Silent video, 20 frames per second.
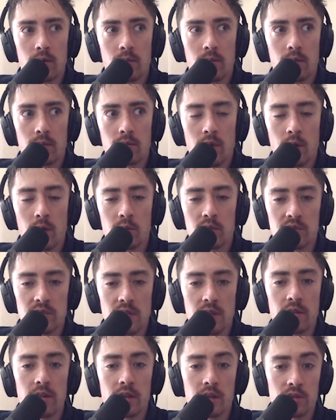
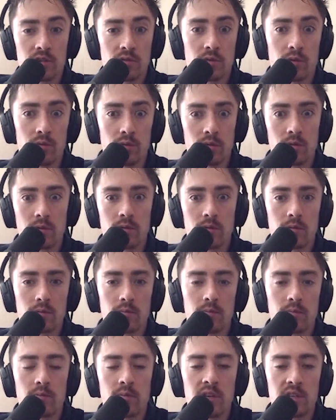represent things through
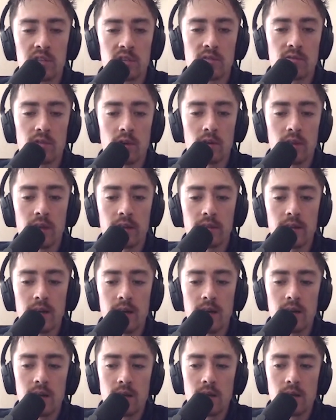pieces of art like
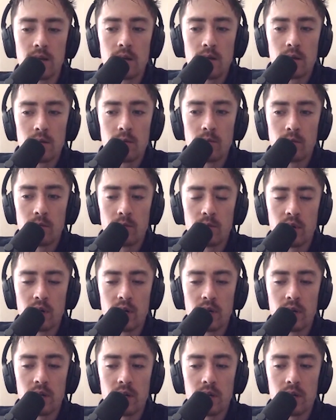that.
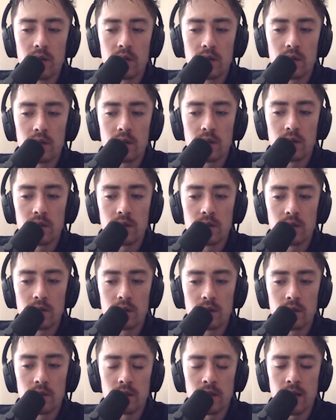But
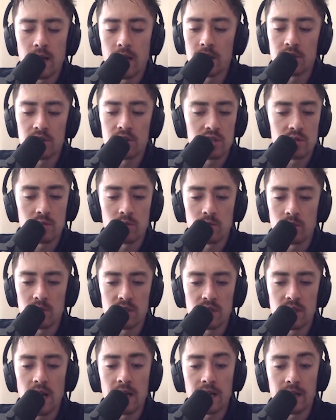yeah,
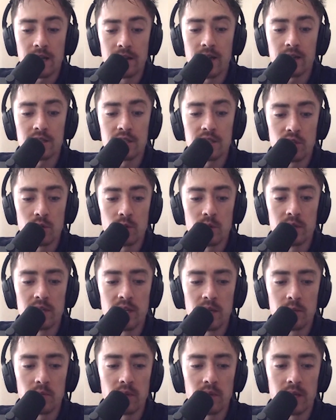I connected to it
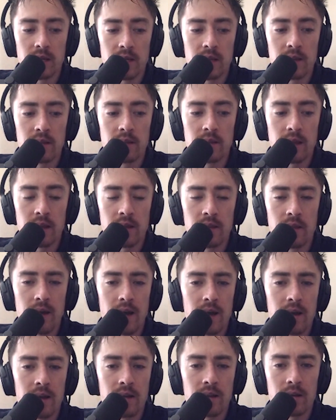deeply in
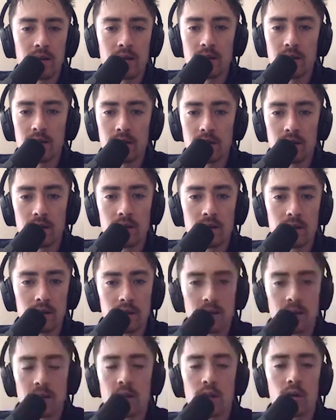that,
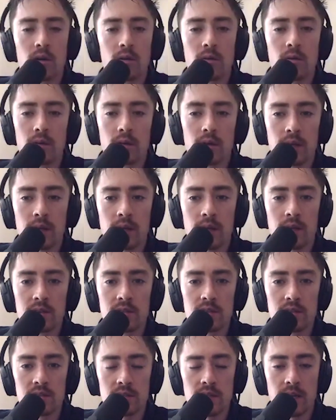it is
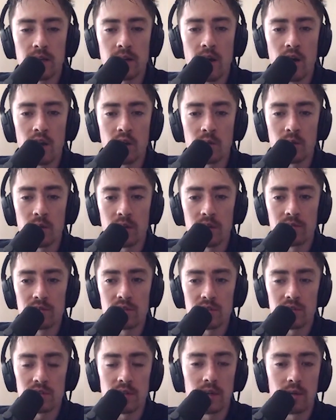this dichotomy of
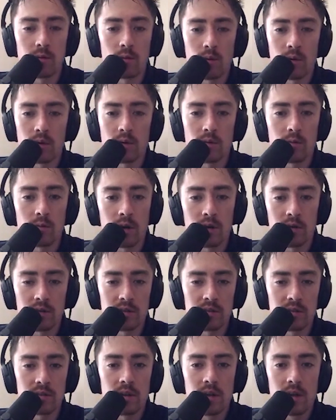just like where
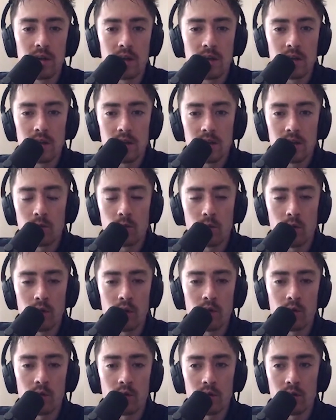
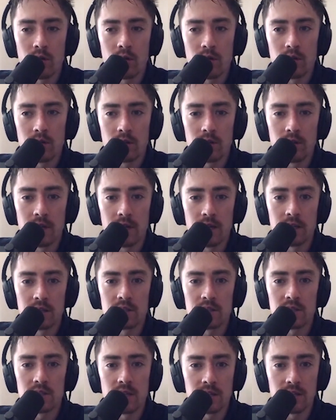your
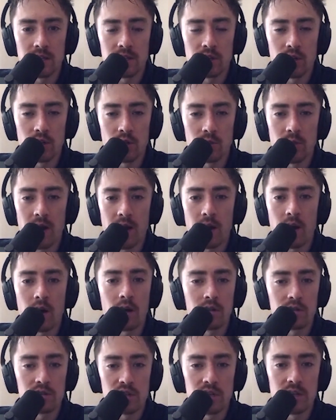instinct and your
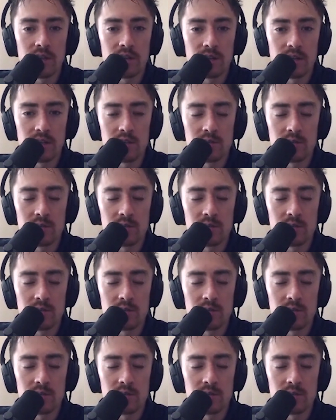biology is